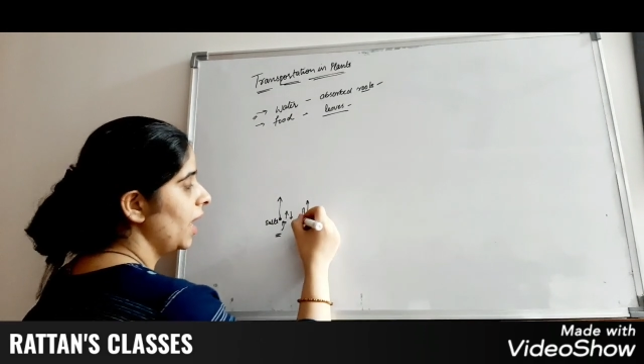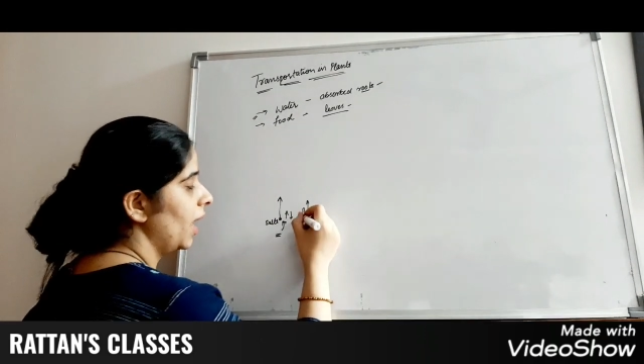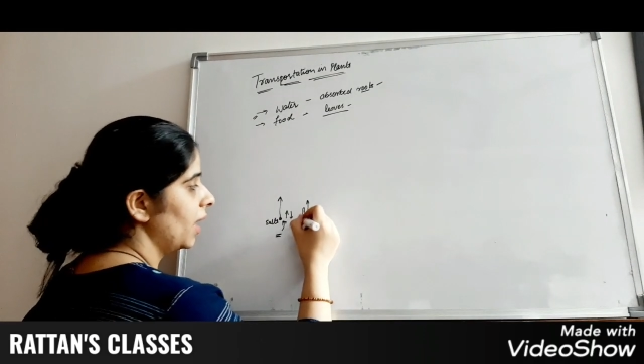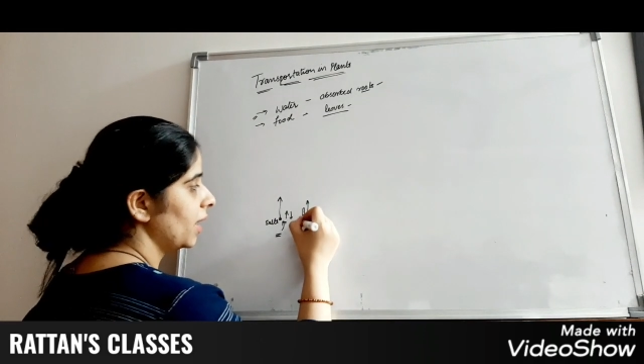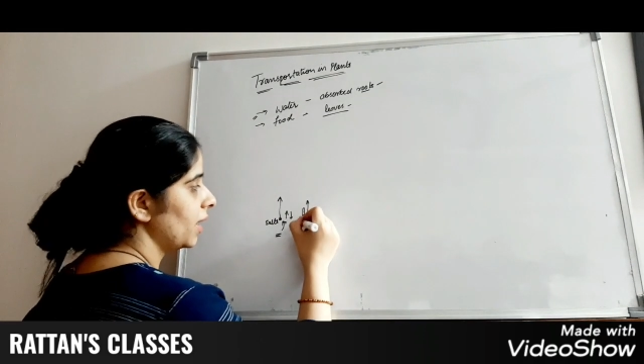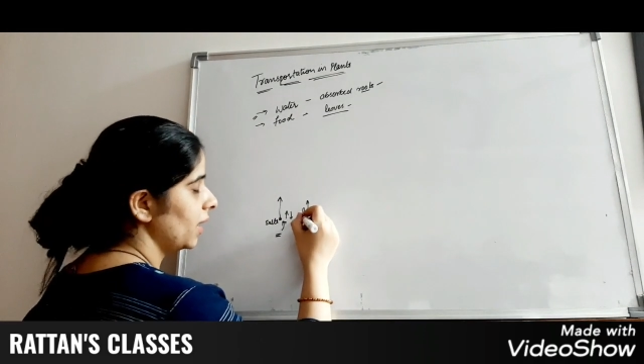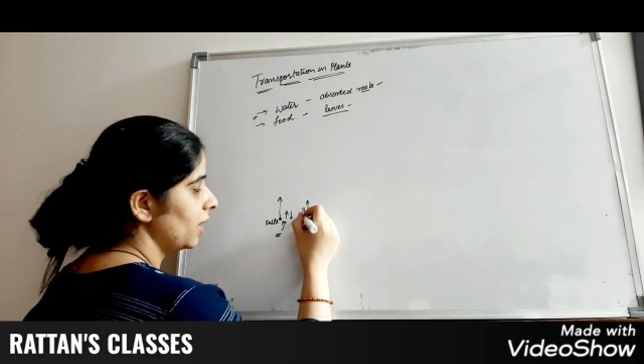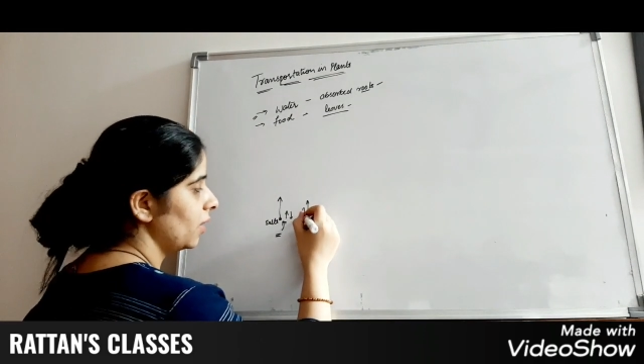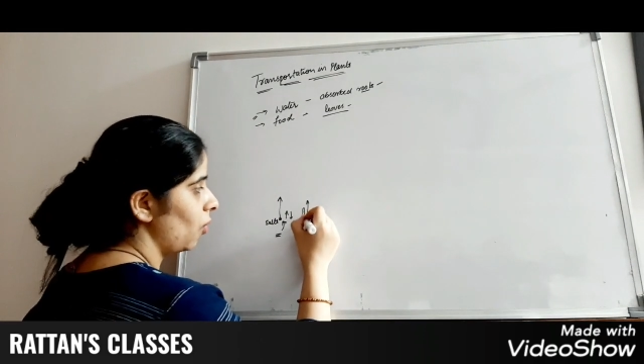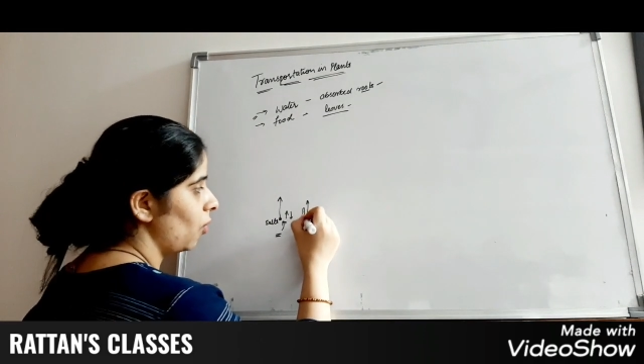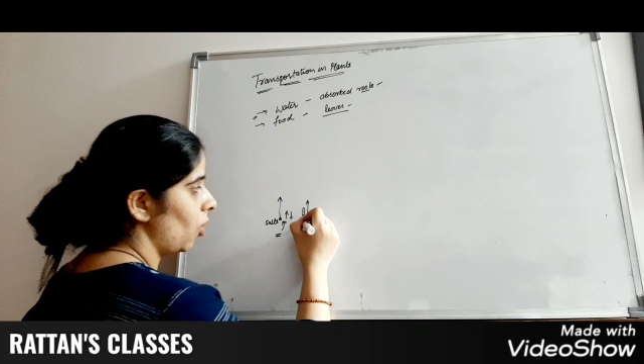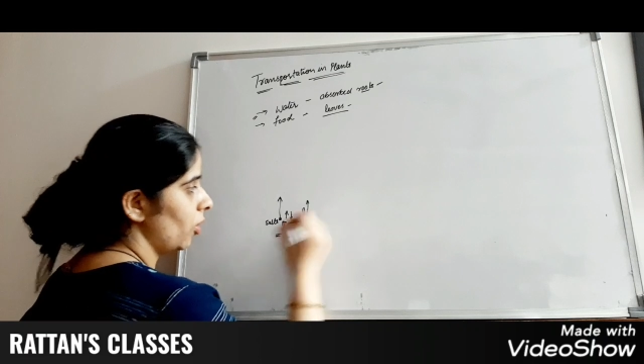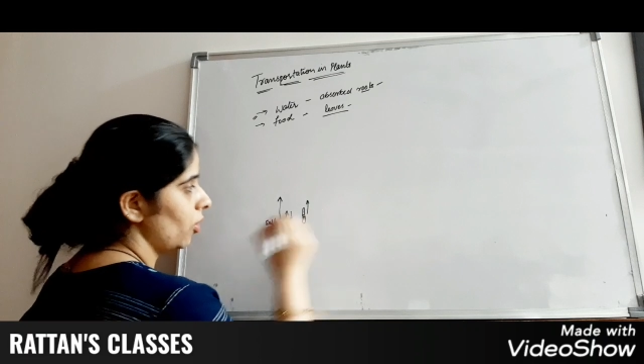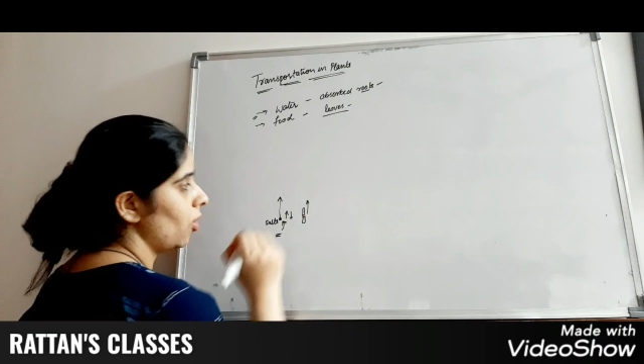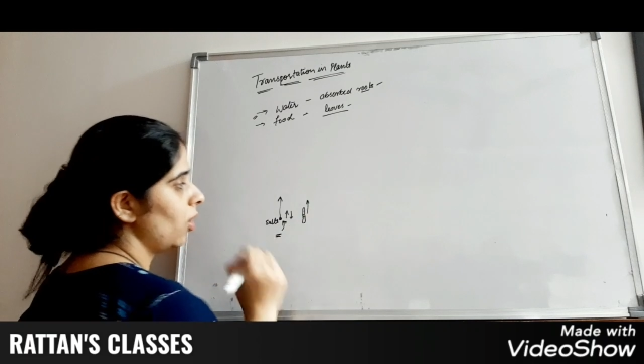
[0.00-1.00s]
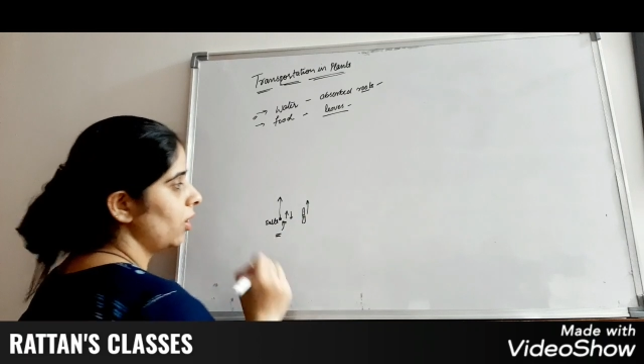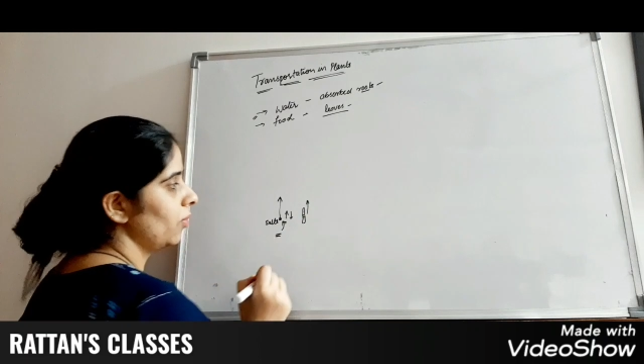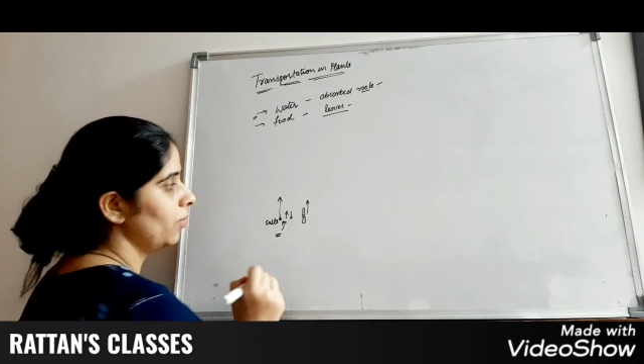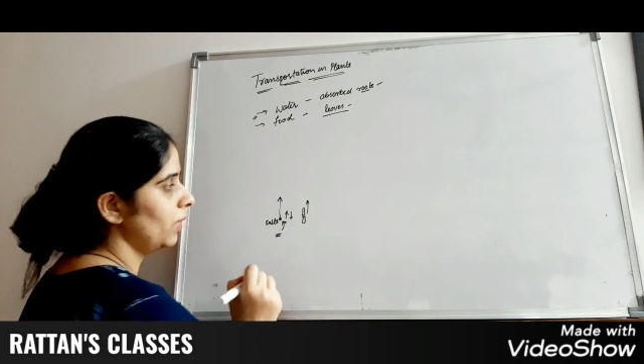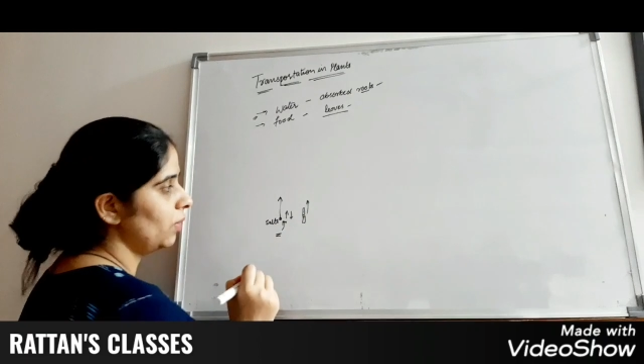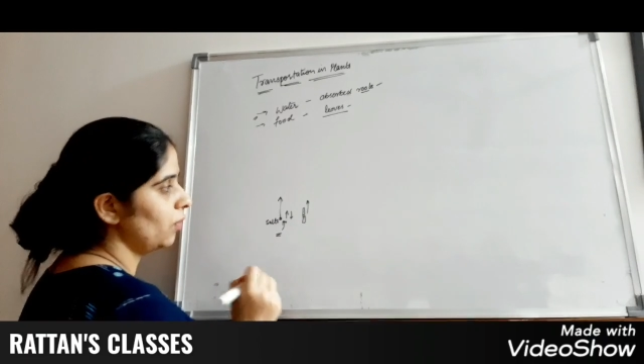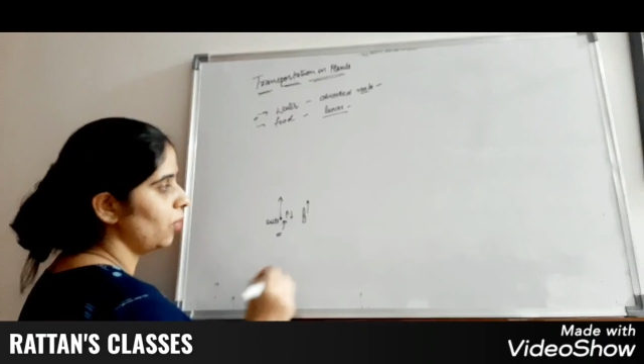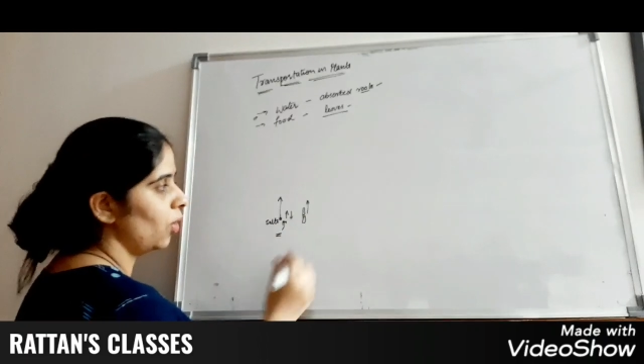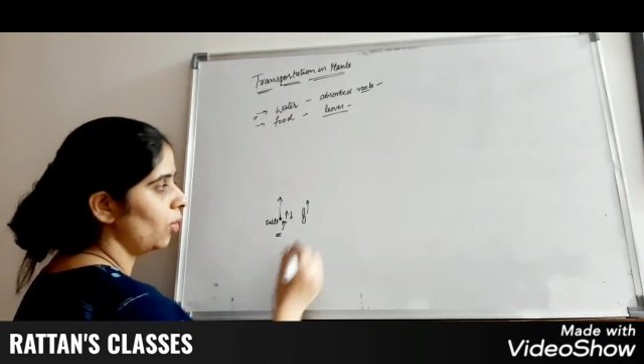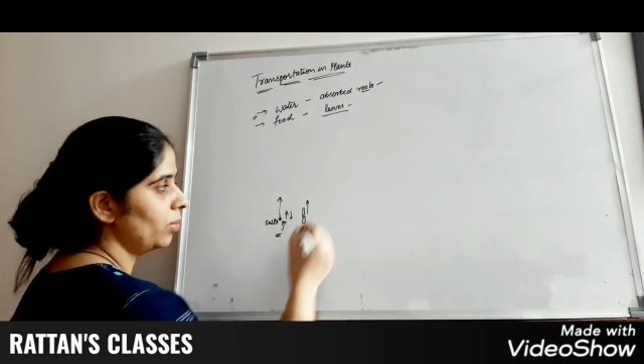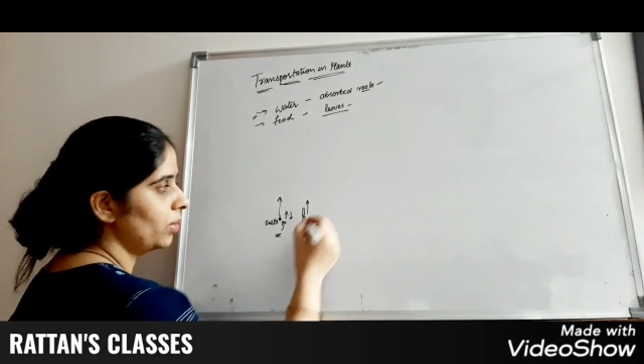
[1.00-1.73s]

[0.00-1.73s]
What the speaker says: Again a water column will form.